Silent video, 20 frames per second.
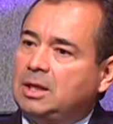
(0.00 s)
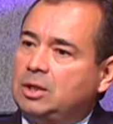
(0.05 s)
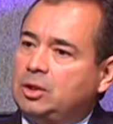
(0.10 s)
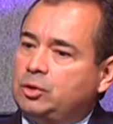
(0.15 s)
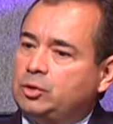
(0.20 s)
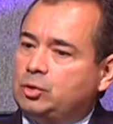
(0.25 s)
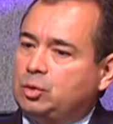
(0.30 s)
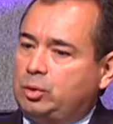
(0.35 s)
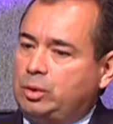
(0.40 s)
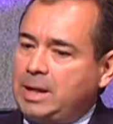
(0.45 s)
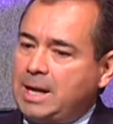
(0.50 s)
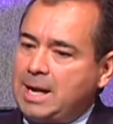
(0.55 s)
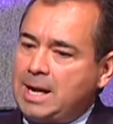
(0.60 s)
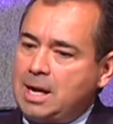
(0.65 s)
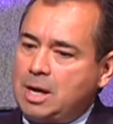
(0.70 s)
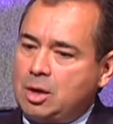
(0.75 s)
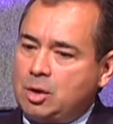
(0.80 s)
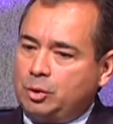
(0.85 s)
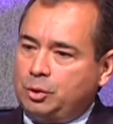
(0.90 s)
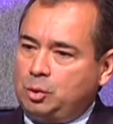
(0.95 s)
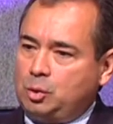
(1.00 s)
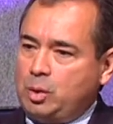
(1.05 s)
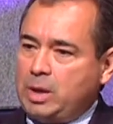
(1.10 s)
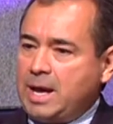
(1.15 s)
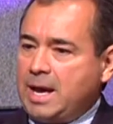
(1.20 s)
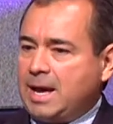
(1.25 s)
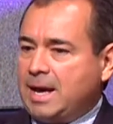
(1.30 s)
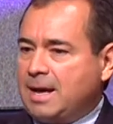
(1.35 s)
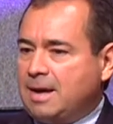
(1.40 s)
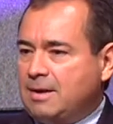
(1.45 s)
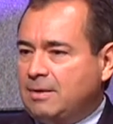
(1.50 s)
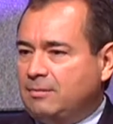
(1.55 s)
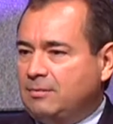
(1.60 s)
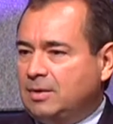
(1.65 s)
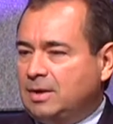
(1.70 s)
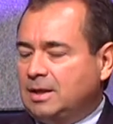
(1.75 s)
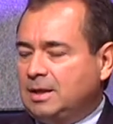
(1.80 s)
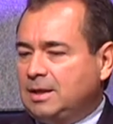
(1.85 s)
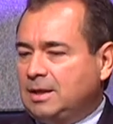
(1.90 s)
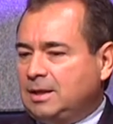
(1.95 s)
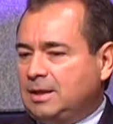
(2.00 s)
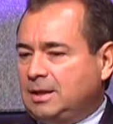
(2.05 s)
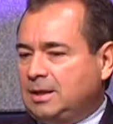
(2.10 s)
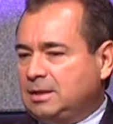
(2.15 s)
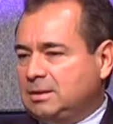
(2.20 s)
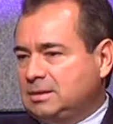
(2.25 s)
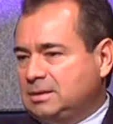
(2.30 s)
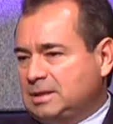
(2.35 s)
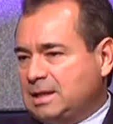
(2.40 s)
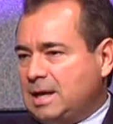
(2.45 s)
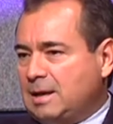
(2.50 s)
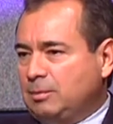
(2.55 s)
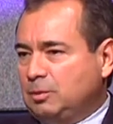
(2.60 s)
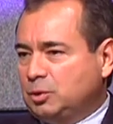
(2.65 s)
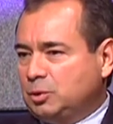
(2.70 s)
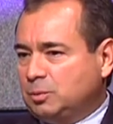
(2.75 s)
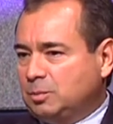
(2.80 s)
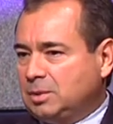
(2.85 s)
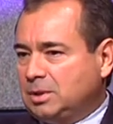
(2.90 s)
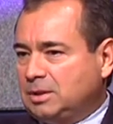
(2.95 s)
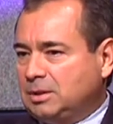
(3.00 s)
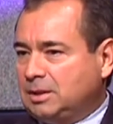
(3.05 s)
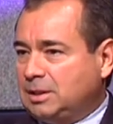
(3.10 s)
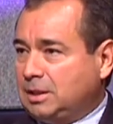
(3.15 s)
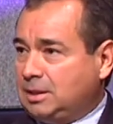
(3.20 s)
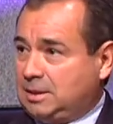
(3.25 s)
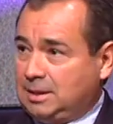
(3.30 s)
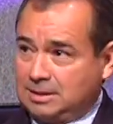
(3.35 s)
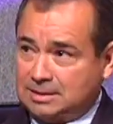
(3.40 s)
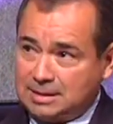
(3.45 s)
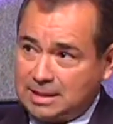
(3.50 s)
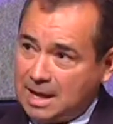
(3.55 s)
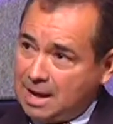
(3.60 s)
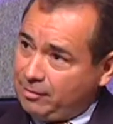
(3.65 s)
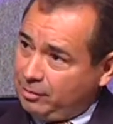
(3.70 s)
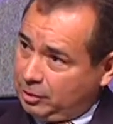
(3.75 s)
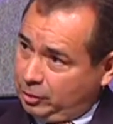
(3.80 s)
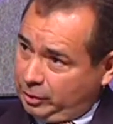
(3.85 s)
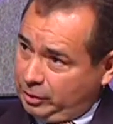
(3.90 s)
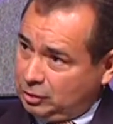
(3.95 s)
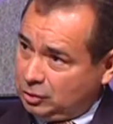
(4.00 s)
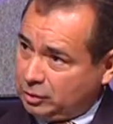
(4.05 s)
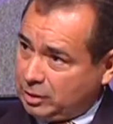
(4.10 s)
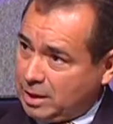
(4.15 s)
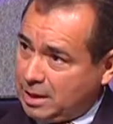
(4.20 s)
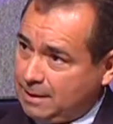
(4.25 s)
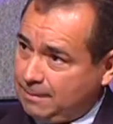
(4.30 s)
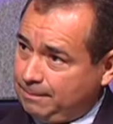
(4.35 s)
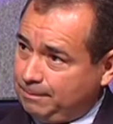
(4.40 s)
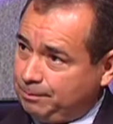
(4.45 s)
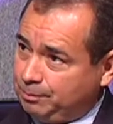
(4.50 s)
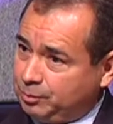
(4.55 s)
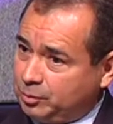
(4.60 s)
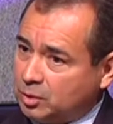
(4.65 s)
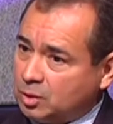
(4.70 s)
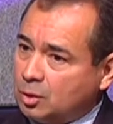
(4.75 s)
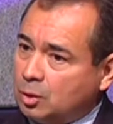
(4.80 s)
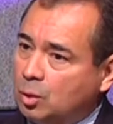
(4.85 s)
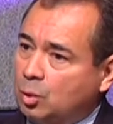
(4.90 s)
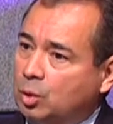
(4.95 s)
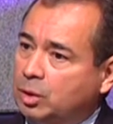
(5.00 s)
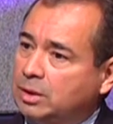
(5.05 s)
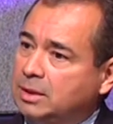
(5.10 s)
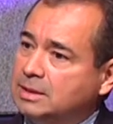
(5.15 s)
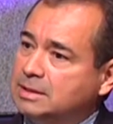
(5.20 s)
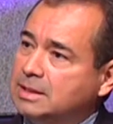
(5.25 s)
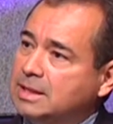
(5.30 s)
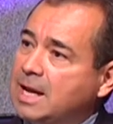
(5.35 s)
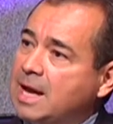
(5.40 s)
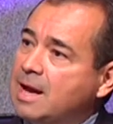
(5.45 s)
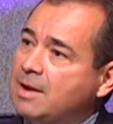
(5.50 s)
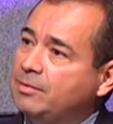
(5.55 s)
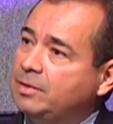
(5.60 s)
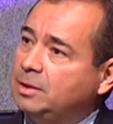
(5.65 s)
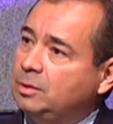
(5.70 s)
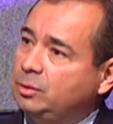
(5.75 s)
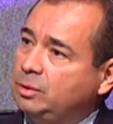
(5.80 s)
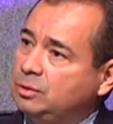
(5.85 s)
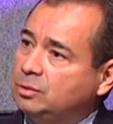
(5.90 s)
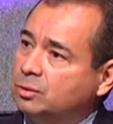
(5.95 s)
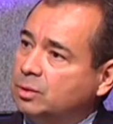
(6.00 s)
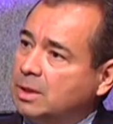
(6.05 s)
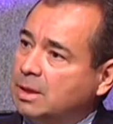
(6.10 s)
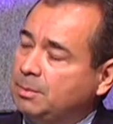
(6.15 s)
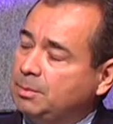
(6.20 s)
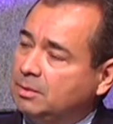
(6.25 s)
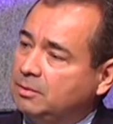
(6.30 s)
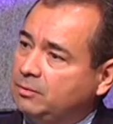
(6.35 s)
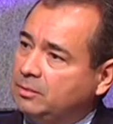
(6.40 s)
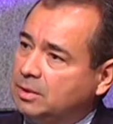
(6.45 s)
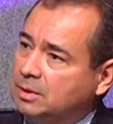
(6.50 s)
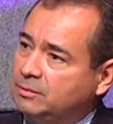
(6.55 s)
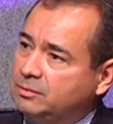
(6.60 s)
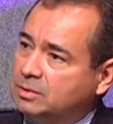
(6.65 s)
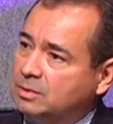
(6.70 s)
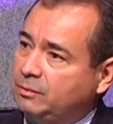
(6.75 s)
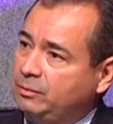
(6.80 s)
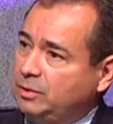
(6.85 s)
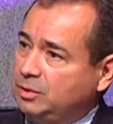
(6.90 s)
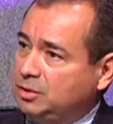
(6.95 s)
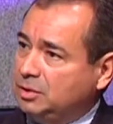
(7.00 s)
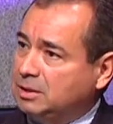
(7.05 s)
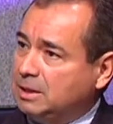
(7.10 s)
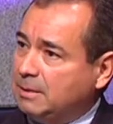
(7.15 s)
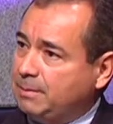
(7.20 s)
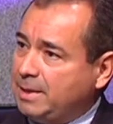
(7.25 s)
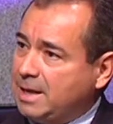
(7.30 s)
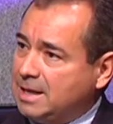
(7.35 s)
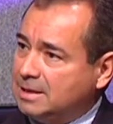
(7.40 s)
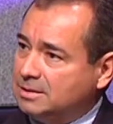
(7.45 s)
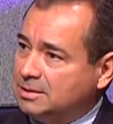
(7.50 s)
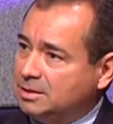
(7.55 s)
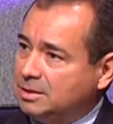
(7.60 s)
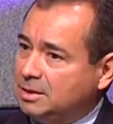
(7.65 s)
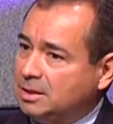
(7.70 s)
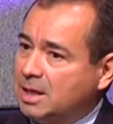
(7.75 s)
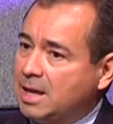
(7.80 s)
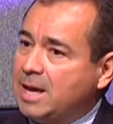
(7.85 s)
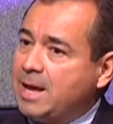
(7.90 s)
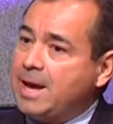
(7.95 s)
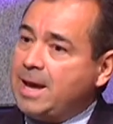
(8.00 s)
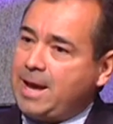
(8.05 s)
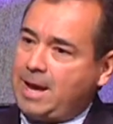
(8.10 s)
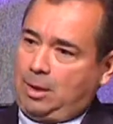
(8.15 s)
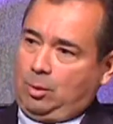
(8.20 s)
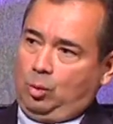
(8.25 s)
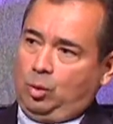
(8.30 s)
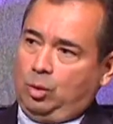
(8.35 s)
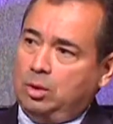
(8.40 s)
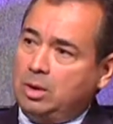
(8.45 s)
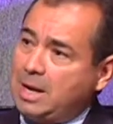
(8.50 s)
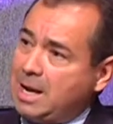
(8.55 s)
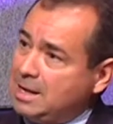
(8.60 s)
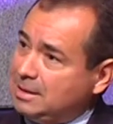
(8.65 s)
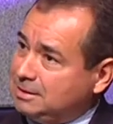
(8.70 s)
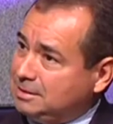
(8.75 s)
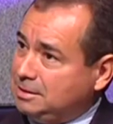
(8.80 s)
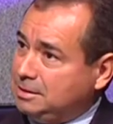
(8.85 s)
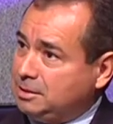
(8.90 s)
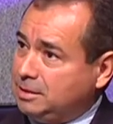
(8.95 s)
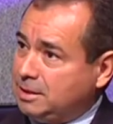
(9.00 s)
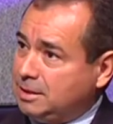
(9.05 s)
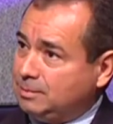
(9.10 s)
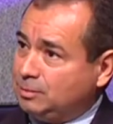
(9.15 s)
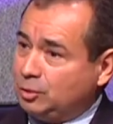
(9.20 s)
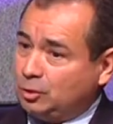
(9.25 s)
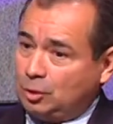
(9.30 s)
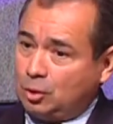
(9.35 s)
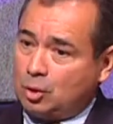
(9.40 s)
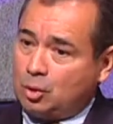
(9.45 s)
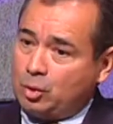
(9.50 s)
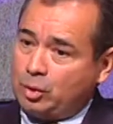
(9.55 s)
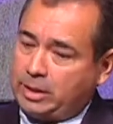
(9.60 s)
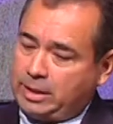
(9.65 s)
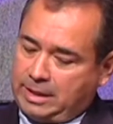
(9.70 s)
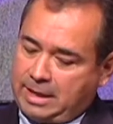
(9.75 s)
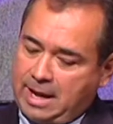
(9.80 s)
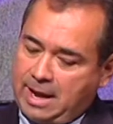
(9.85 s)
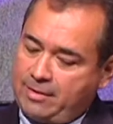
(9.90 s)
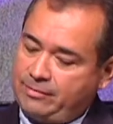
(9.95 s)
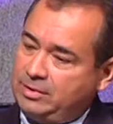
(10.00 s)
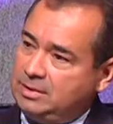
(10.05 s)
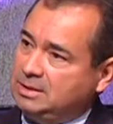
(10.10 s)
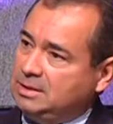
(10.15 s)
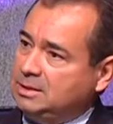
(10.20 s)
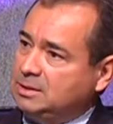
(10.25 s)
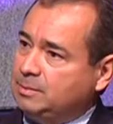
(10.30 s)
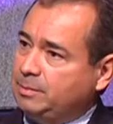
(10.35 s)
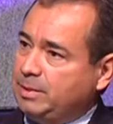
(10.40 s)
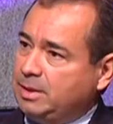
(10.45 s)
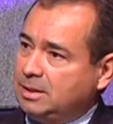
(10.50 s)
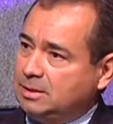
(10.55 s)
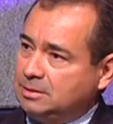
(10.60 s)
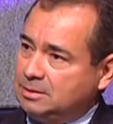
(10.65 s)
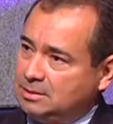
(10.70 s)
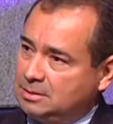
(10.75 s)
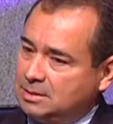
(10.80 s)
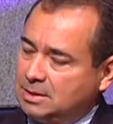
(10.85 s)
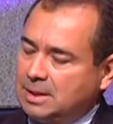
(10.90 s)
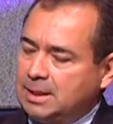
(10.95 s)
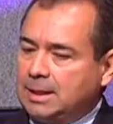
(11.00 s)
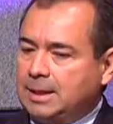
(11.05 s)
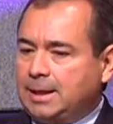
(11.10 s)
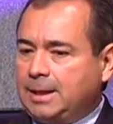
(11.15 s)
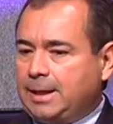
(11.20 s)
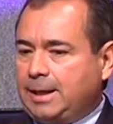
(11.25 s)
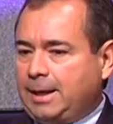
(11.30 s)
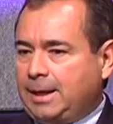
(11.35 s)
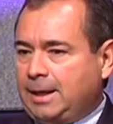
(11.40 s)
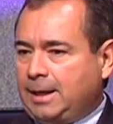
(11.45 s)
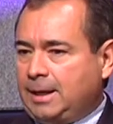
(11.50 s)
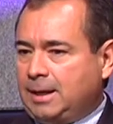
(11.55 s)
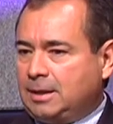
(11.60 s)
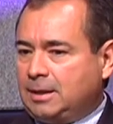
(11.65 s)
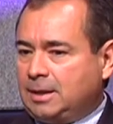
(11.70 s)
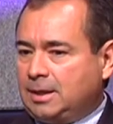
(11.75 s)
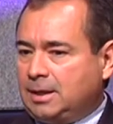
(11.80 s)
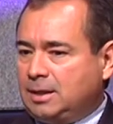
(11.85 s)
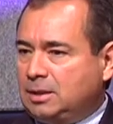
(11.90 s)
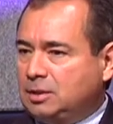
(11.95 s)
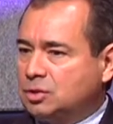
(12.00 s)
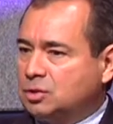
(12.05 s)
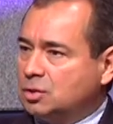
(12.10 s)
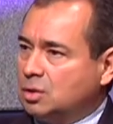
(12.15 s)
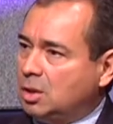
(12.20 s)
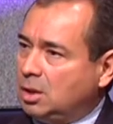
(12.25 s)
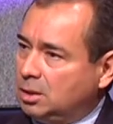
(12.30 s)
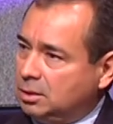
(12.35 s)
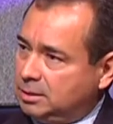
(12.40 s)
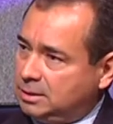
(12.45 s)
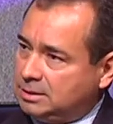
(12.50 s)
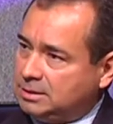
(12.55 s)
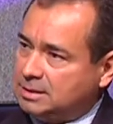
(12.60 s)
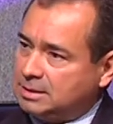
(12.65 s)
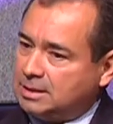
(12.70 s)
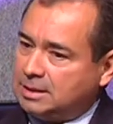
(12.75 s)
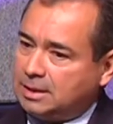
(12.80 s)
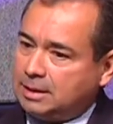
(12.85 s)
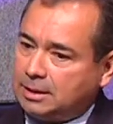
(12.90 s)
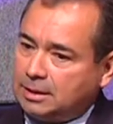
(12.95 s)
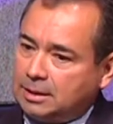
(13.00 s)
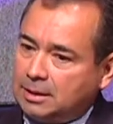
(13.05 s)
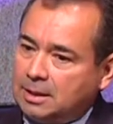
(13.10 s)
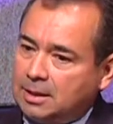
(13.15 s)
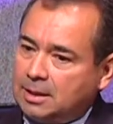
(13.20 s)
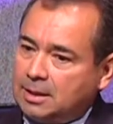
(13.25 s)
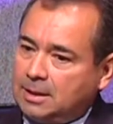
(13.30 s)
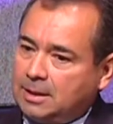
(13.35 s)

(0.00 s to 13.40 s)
So now you have an establishment that doesn't have a grease trap or doesn't have a grease trap of, of sufficient capacity, and we're asking them to go and have this expense and, and install this thing